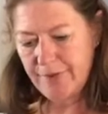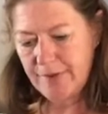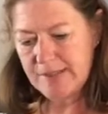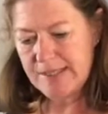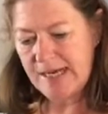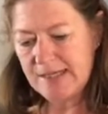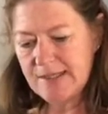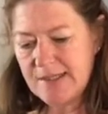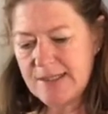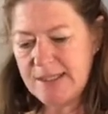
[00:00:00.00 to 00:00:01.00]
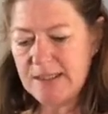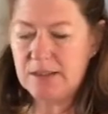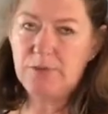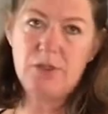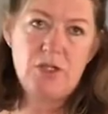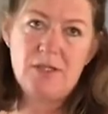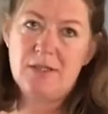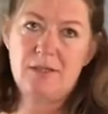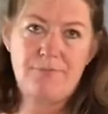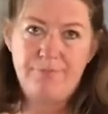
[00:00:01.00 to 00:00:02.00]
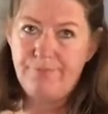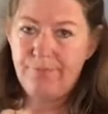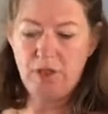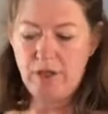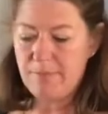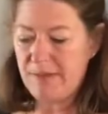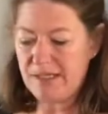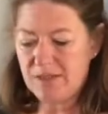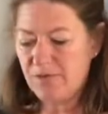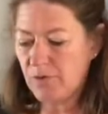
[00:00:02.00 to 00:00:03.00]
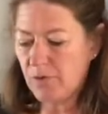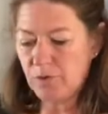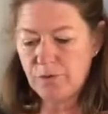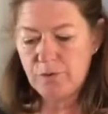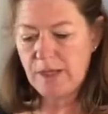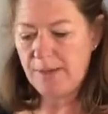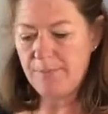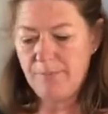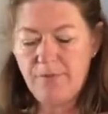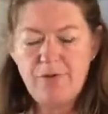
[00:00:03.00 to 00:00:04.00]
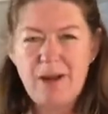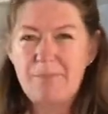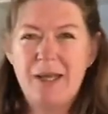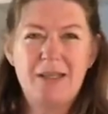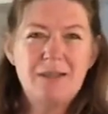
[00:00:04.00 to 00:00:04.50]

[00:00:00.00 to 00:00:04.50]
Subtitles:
stainless steel, which is, the best for frying pans